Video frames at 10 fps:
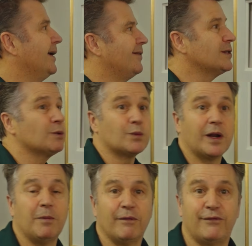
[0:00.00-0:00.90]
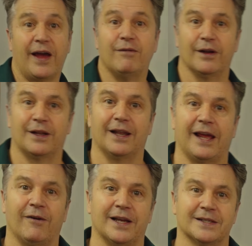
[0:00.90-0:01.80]
This was one of my favourite little
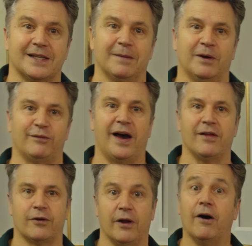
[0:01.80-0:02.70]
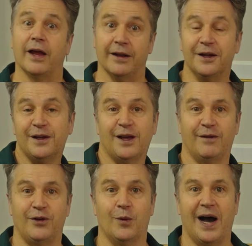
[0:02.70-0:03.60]
areas that my father and I and a
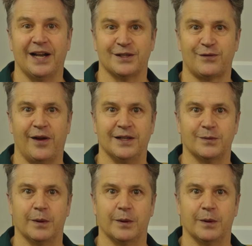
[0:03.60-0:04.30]
few artist friends,